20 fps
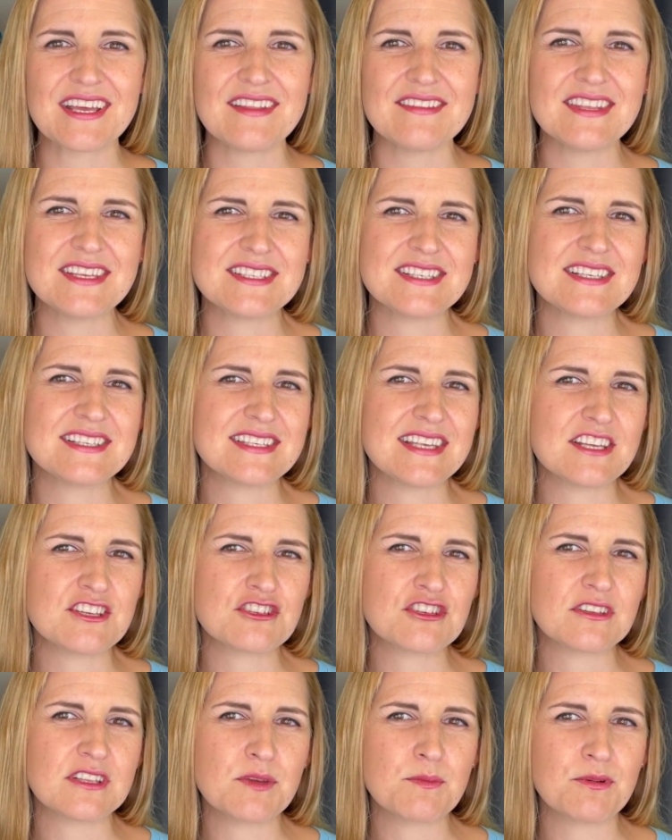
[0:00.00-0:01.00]
This
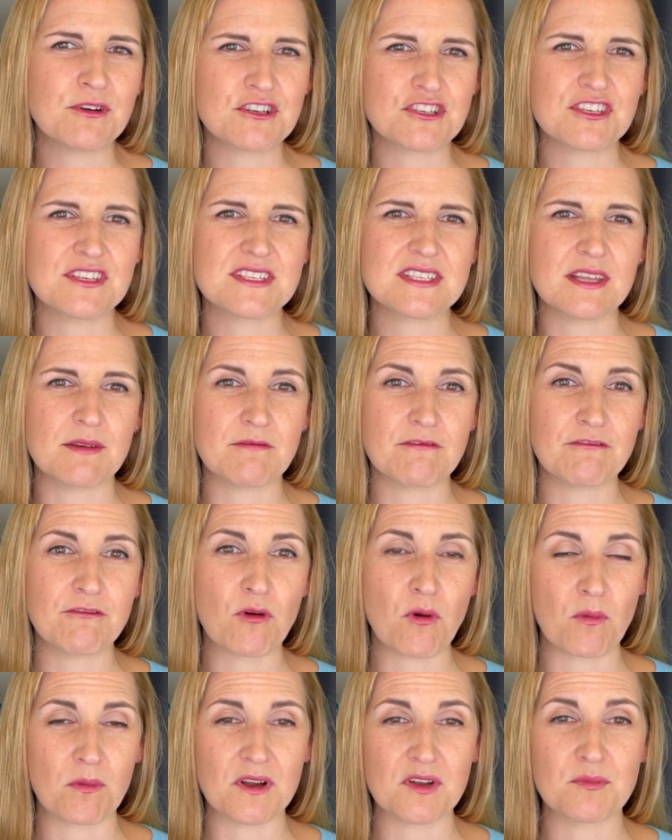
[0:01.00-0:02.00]
essentially pushes them
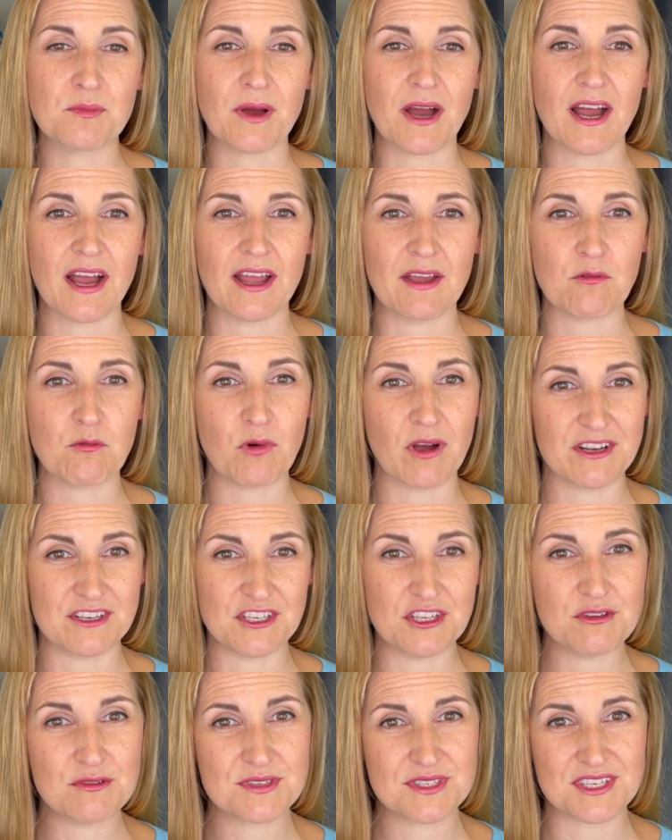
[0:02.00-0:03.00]
forward by 1
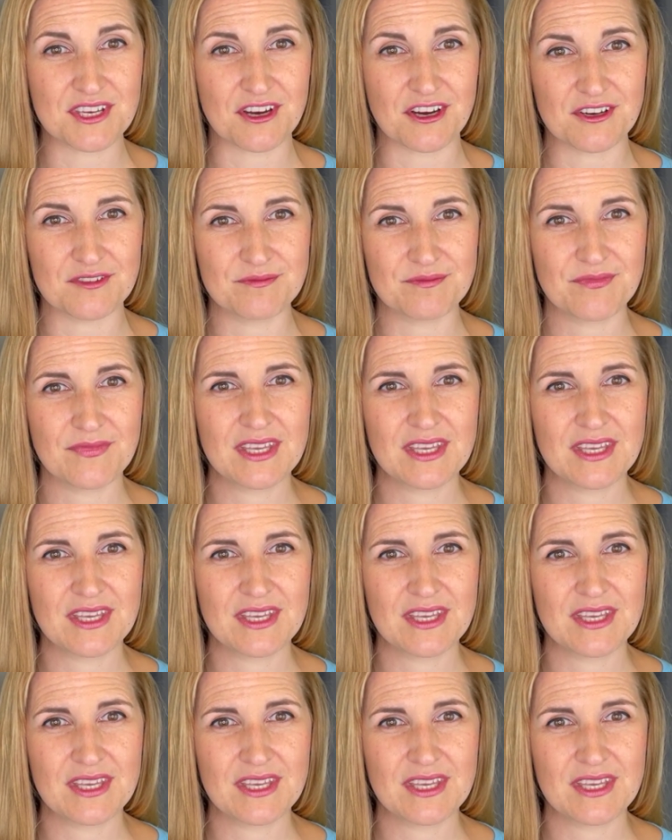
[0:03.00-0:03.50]
use year.